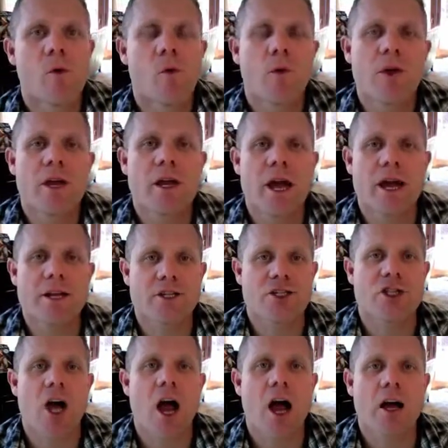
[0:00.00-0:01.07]
were you kind of
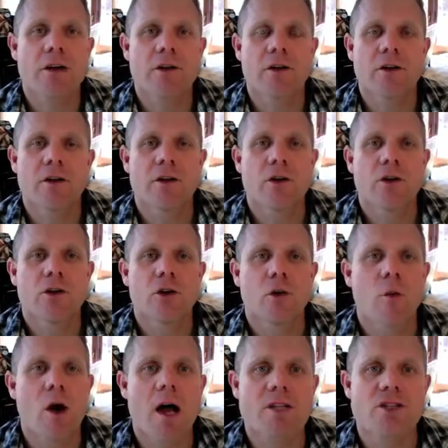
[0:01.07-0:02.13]
shocked to
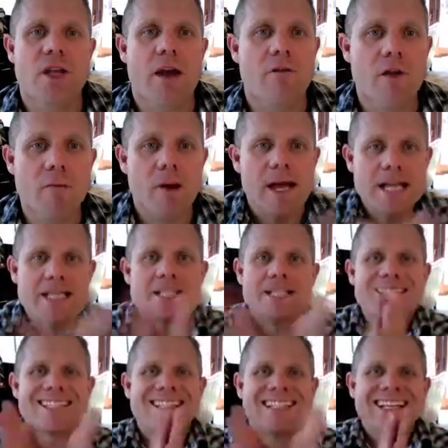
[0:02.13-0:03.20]
watch everybody
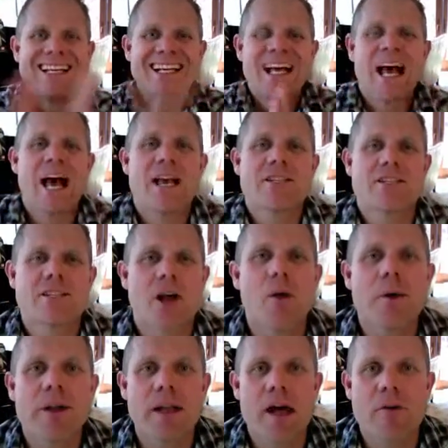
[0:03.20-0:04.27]
just
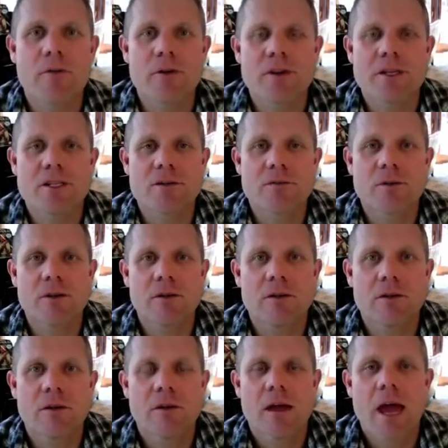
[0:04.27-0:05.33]
so in love with
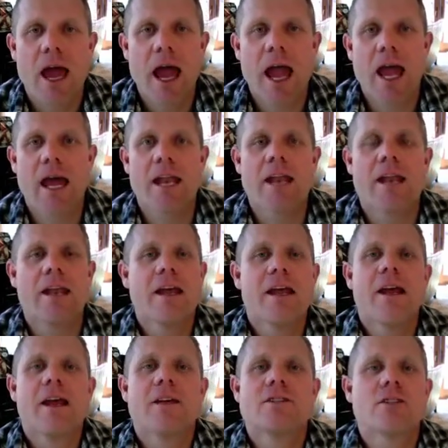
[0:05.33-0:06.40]
Israel and
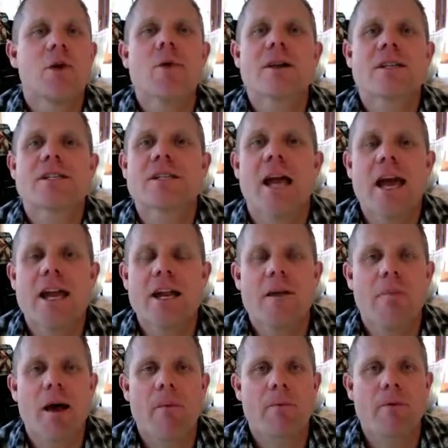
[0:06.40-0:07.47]
so excited
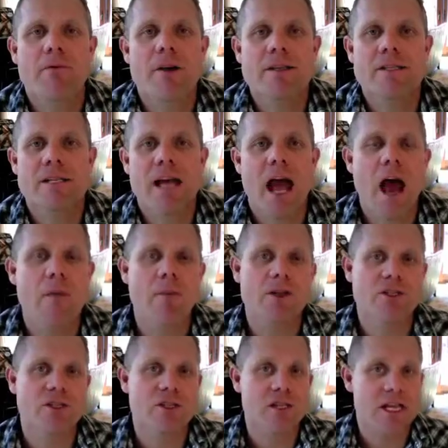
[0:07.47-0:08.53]
about professing how
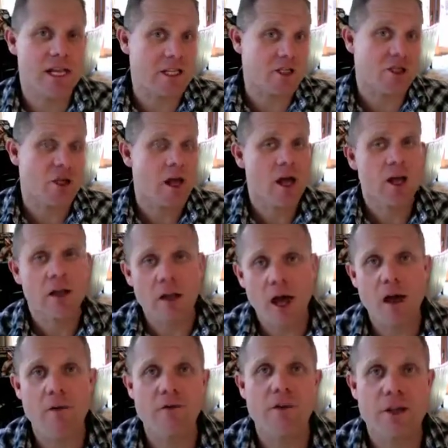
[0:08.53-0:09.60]
much each
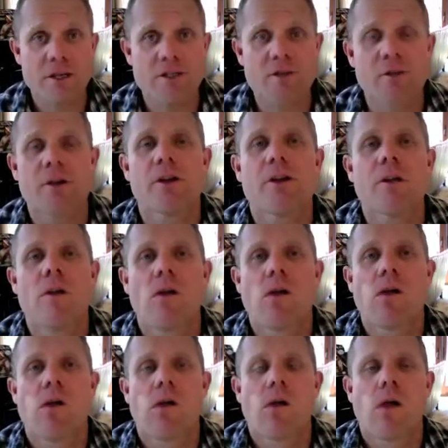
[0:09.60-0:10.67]
loved Israel?
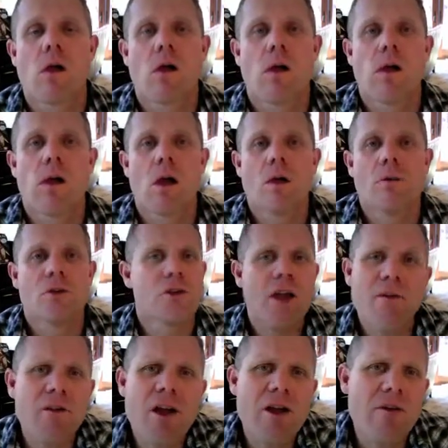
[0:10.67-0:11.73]
Did
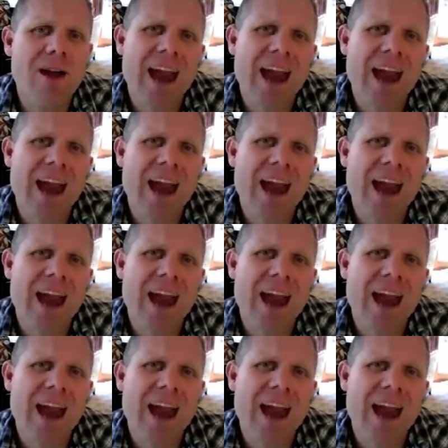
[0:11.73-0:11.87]
you ever hear